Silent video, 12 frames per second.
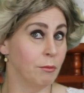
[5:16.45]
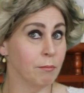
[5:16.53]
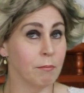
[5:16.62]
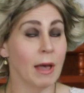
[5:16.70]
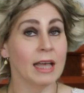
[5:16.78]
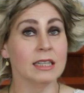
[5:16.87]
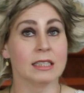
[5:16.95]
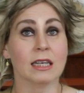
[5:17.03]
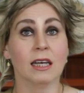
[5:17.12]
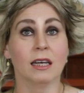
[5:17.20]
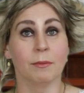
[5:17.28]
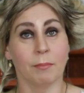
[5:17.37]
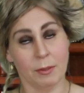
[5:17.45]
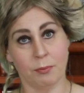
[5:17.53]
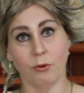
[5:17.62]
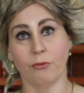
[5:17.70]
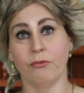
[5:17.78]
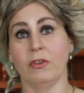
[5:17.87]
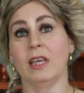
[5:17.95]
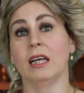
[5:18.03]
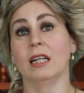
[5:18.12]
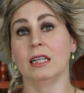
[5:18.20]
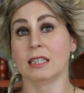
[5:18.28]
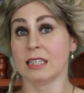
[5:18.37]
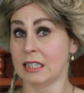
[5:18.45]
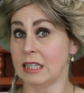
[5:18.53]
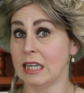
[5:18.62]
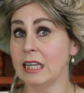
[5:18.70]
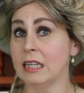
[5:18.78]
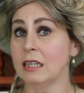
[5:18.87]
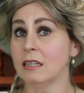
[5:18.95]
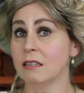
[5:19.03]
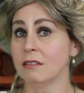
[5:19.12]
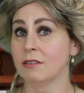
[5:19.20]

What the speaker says: made people feel seen.